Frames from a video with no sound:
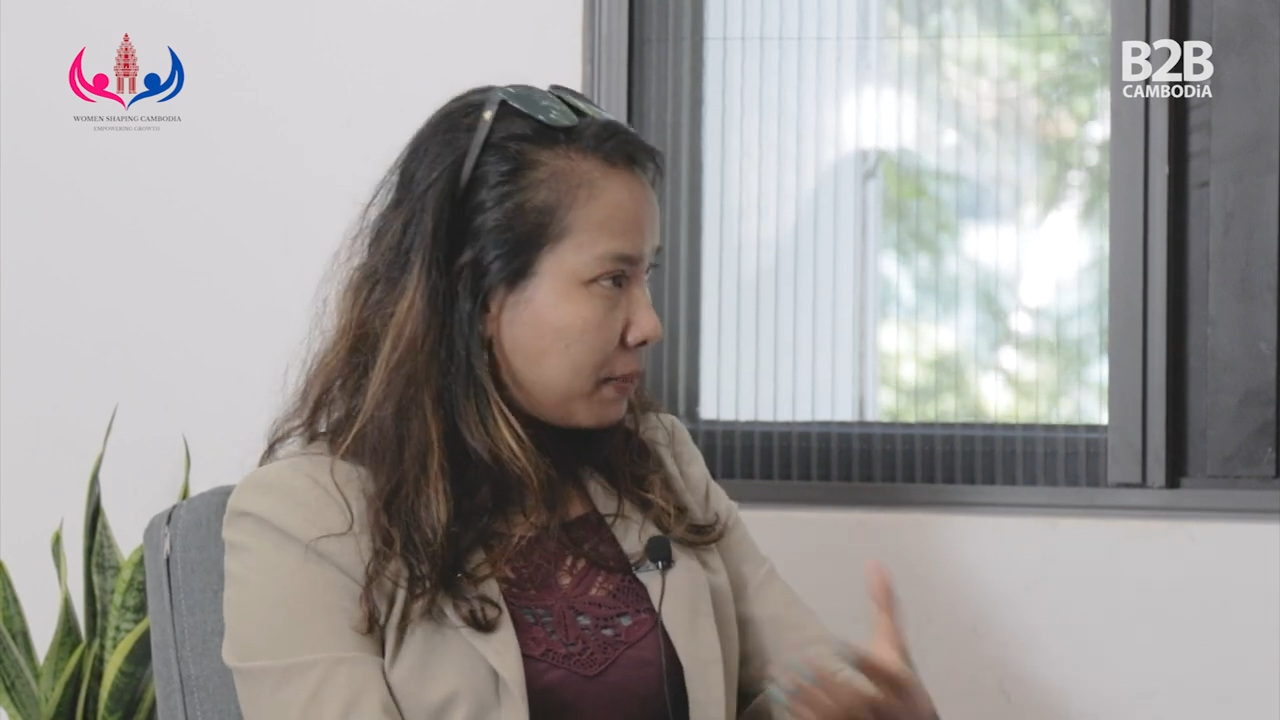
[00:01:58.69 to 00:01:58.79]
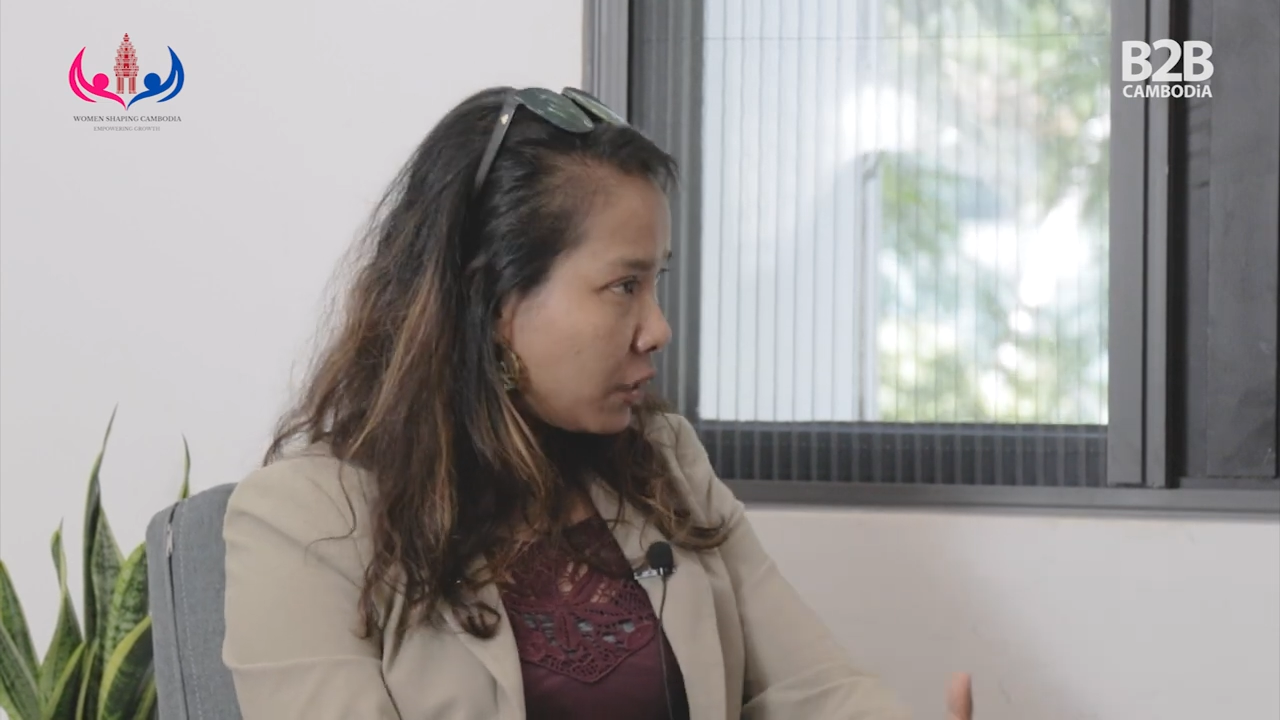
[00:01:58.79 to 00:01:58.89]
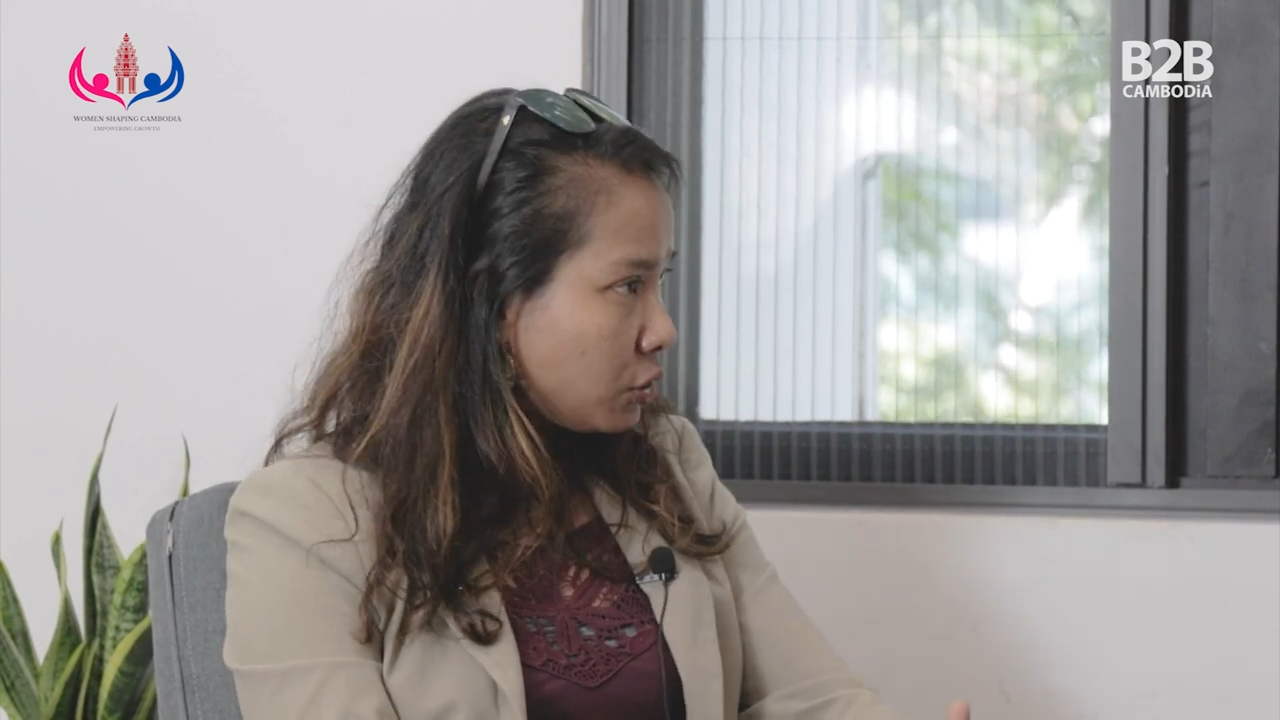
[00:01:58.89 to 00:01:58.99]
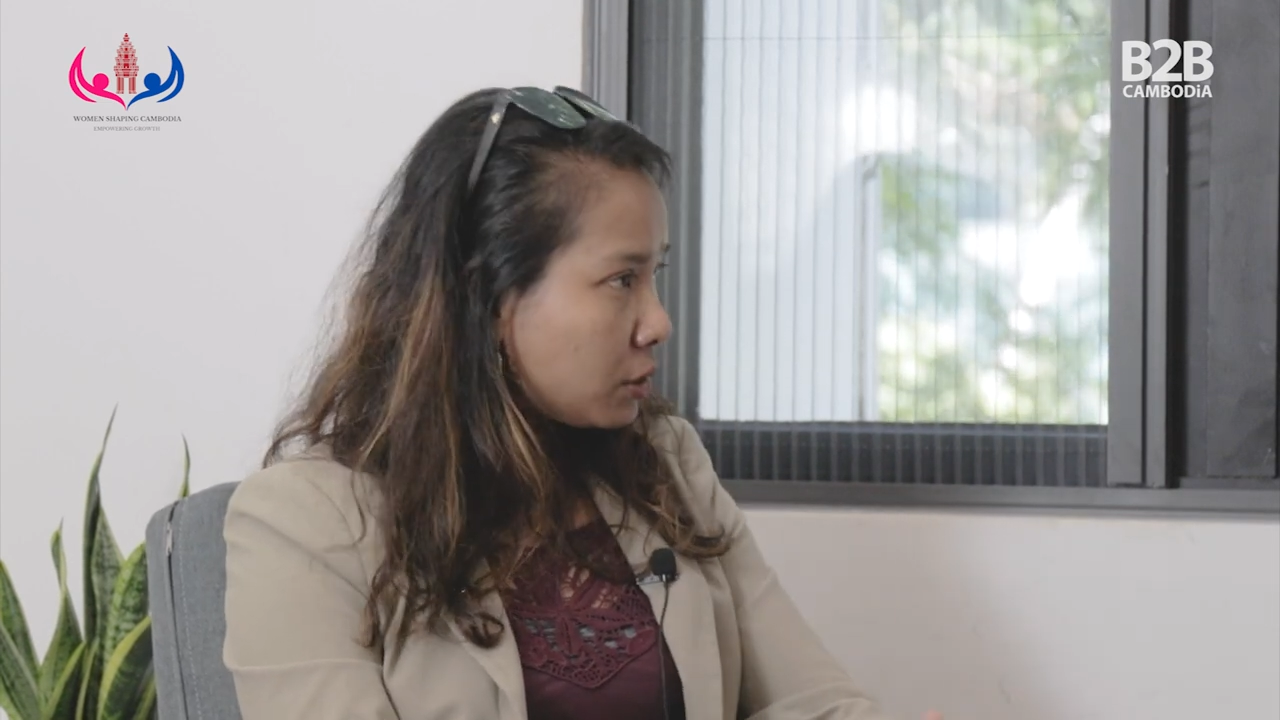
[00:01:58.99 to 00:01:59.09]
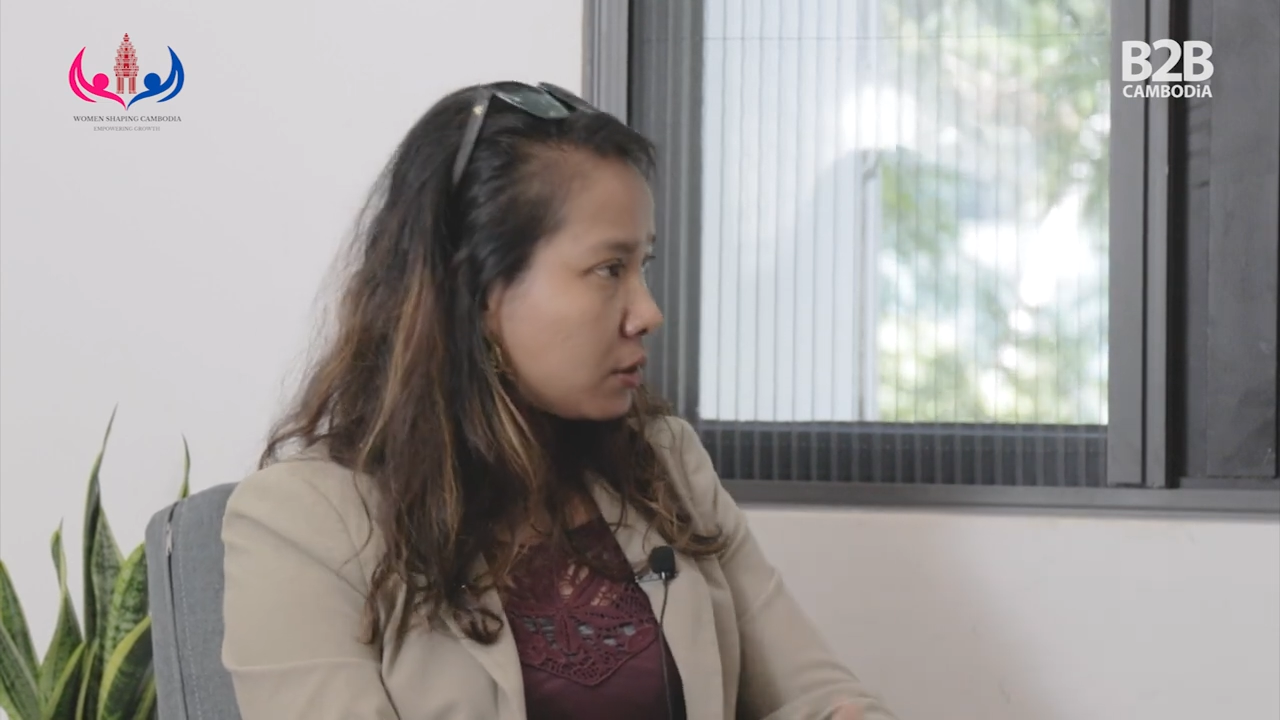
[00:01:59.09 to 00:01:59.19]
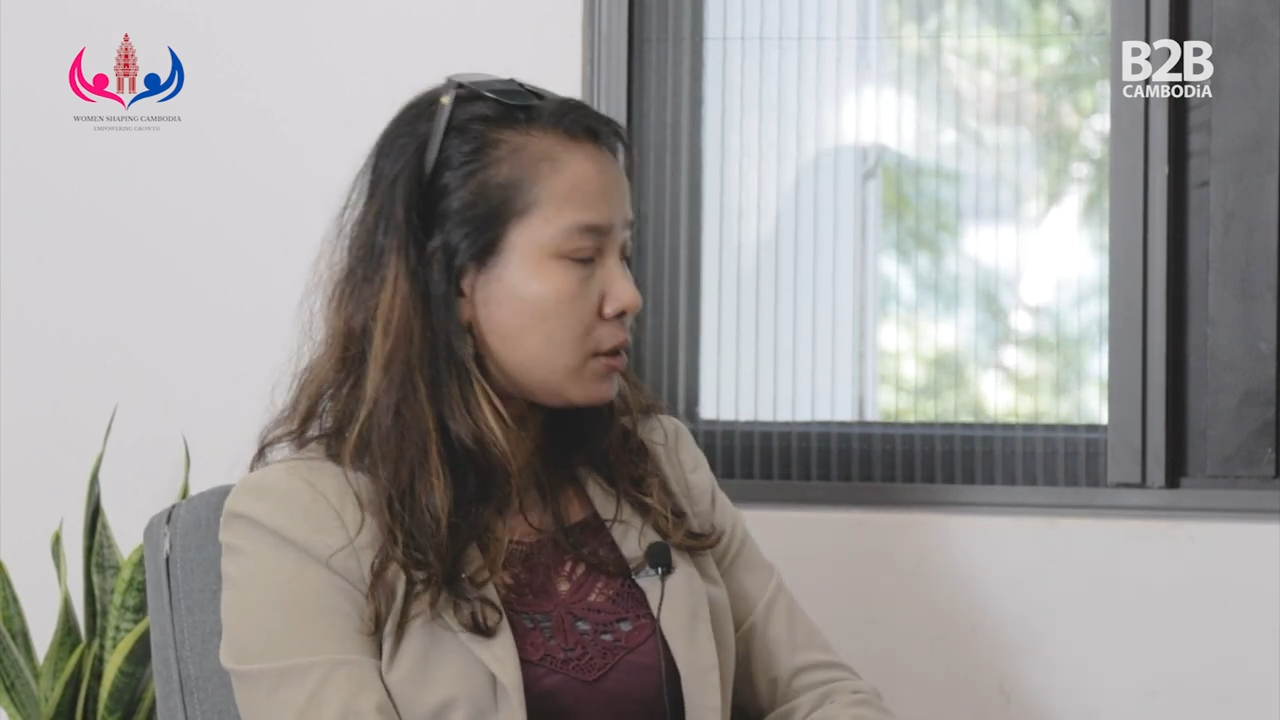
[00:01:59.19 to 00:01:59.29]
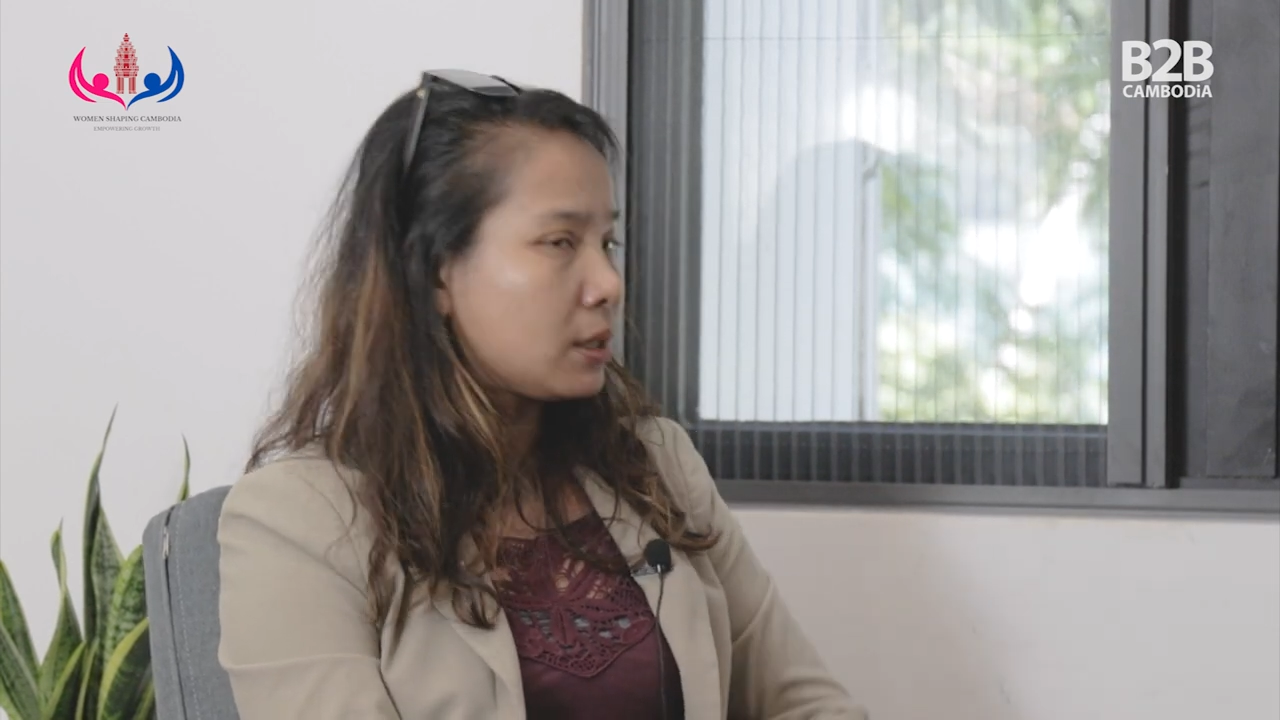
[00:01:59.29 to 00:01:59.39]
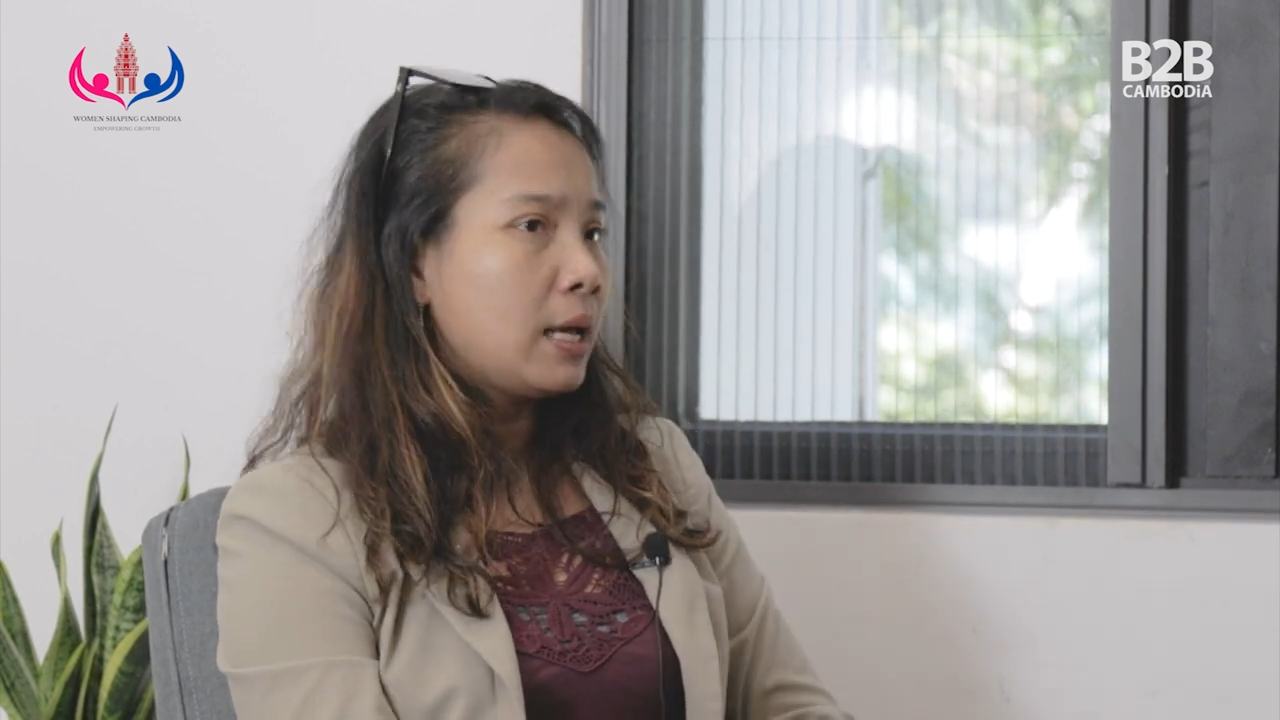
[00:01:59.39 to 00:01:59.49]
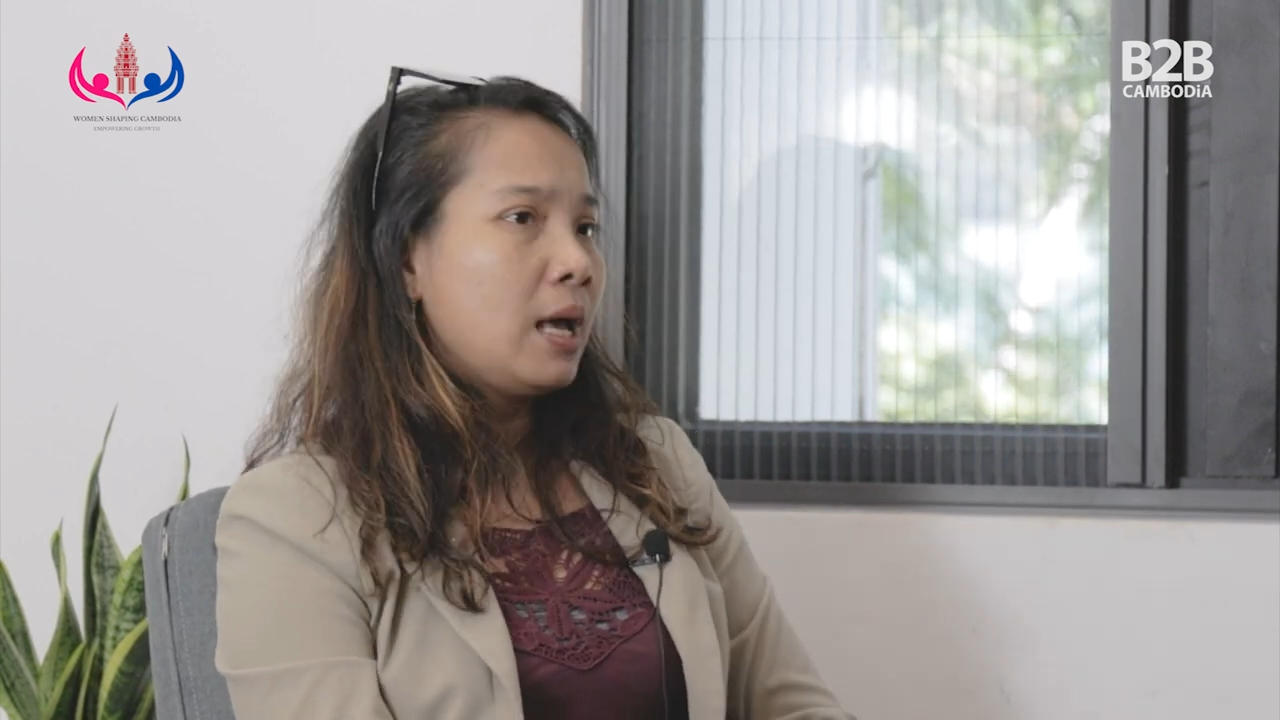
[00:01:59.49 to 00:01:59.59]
patient